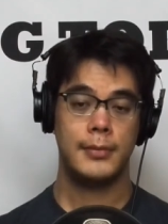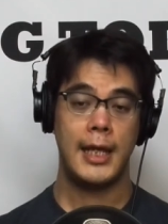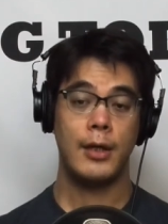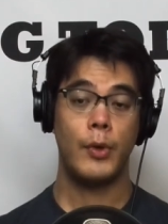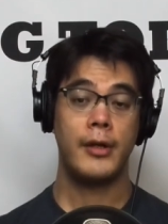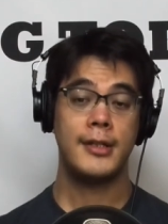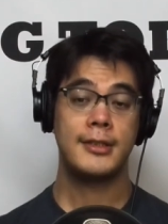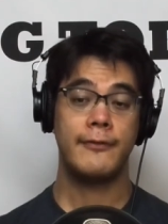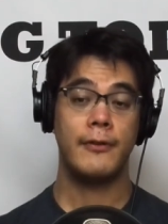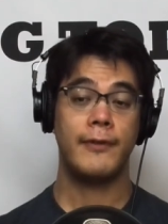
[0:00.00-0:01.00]
An awareness
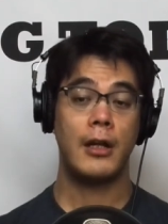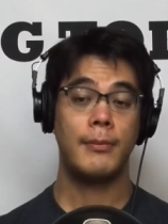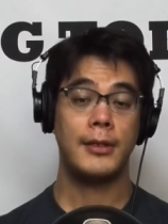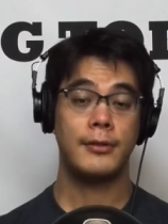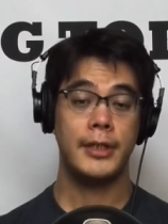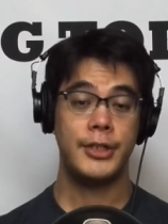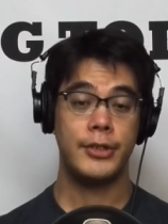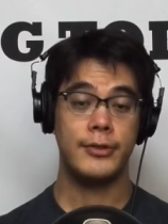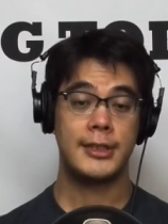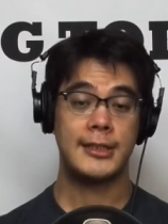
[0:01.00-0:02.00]
of environmental
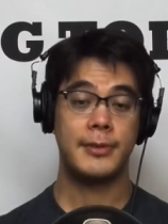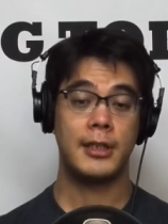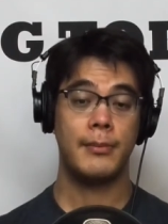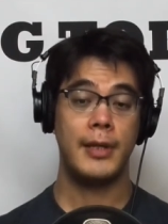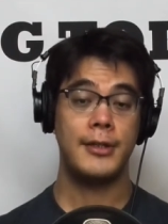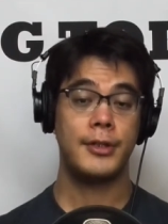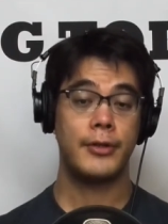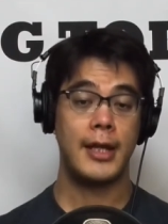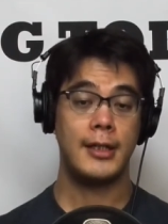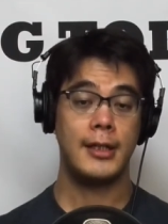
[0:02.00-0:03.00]
issues has become
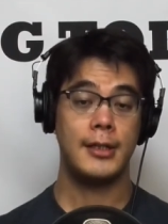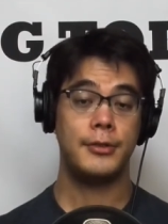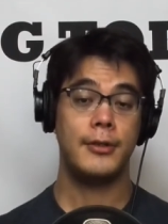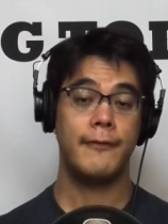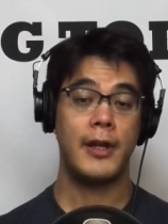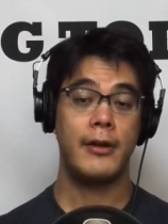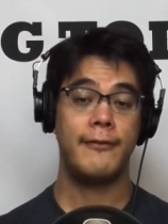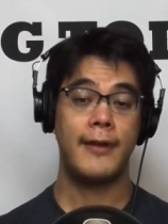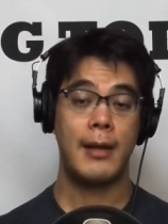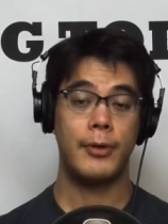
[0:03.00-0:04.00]
integrated into the very
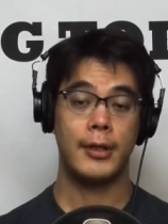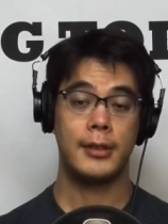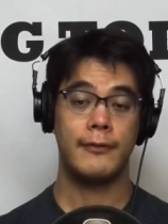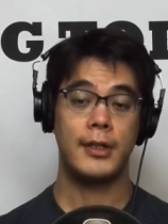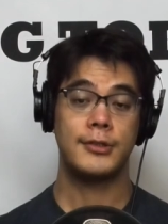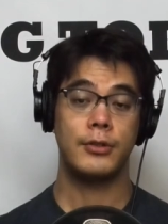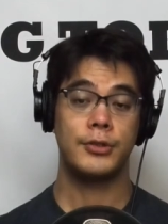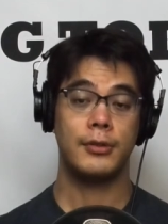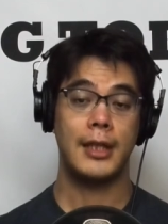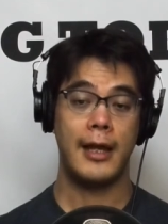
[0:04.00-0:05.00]
fabric of our
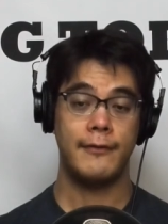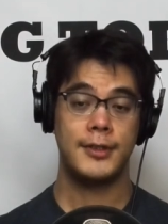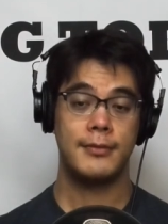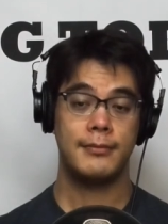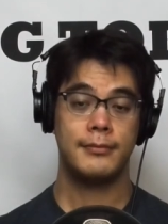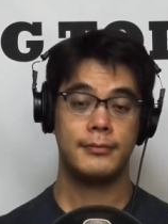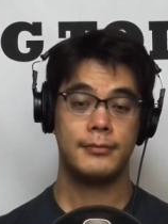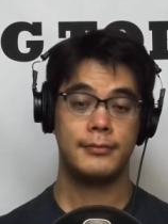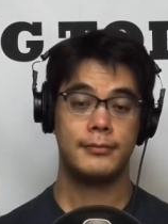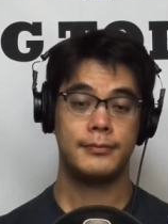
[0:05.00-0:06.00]
social lives.
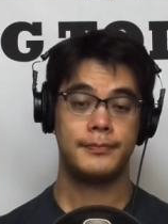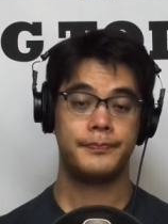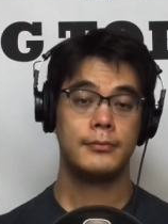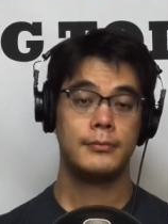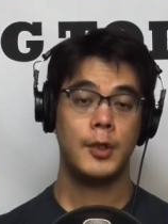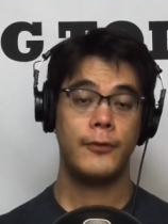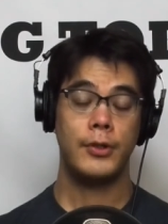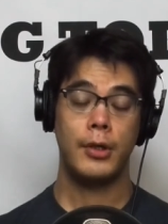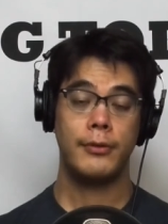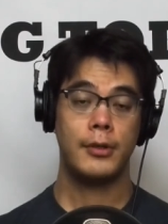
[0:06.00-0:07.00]

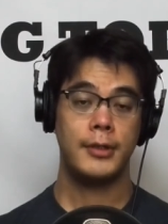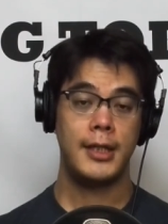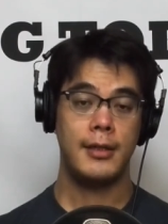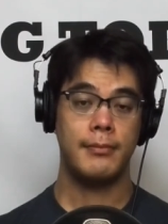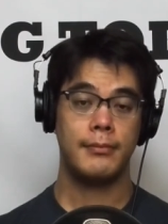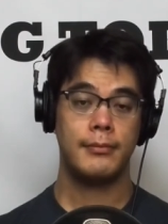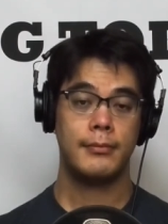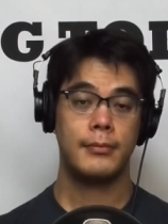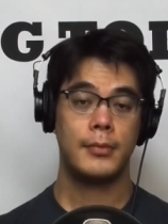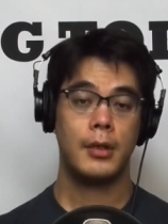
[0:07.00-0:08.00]
Footnote 13
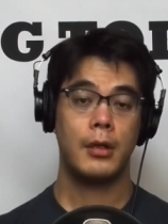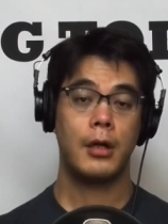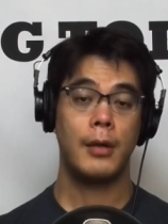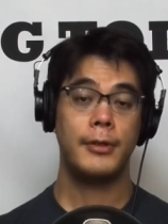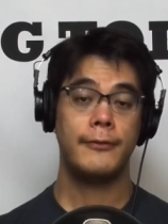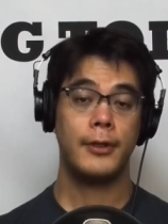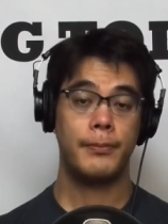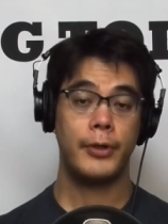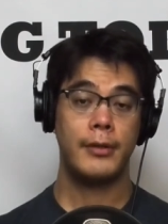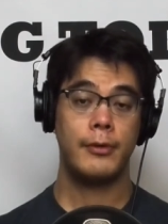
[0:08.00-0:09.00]
Carbon
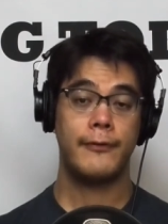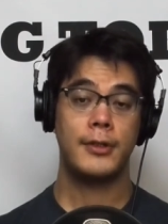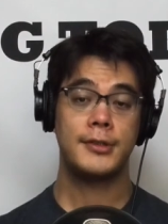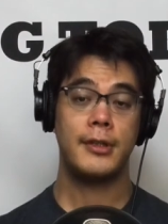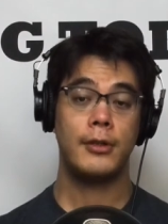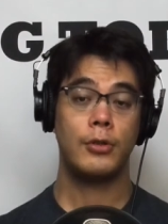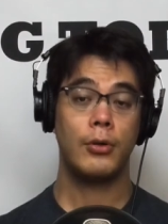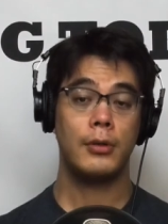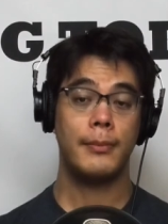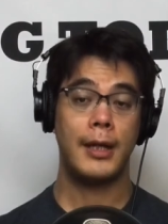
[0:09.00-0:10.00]
footprint refers to the
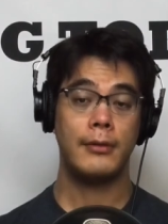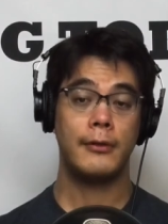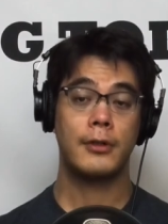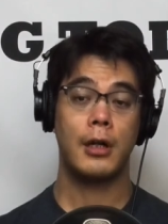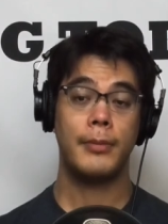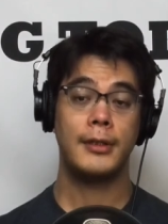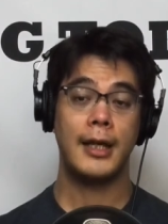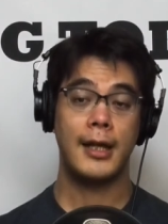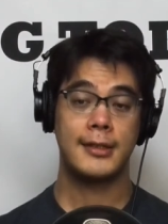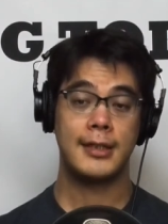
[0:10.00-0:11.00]
total amount of carbon
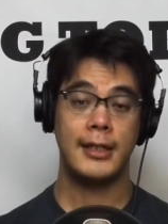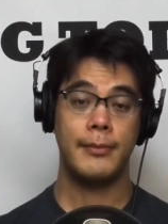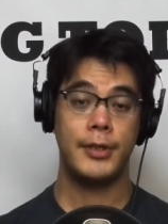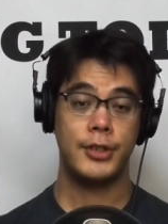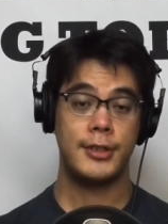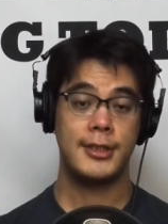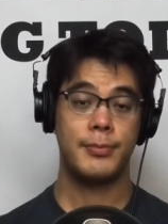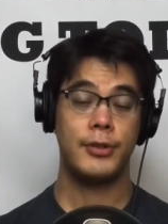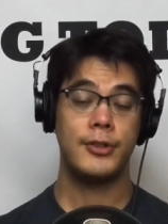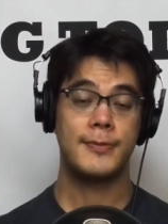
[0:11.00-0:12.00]
dioxide emissions
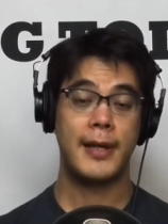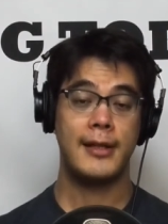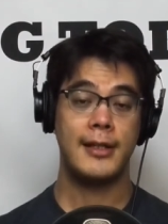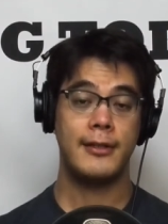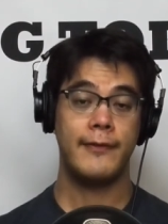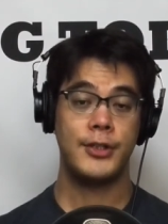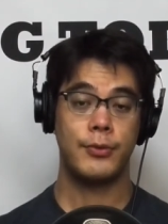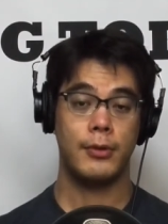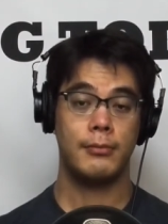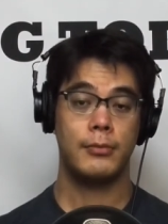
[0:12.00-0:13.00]
produced by an
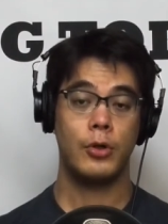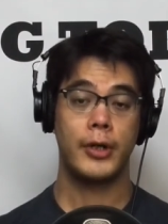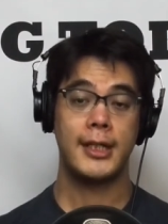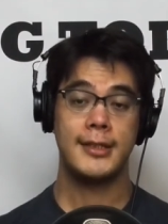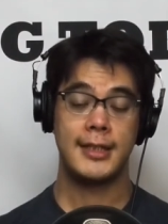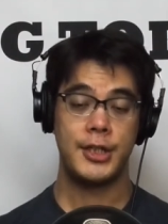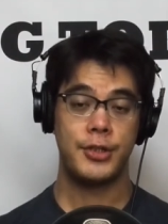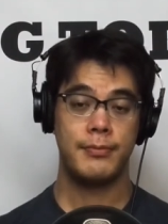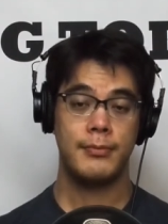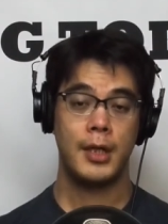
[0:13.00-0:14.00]
individual,
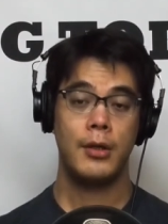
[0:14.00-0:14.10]
organization,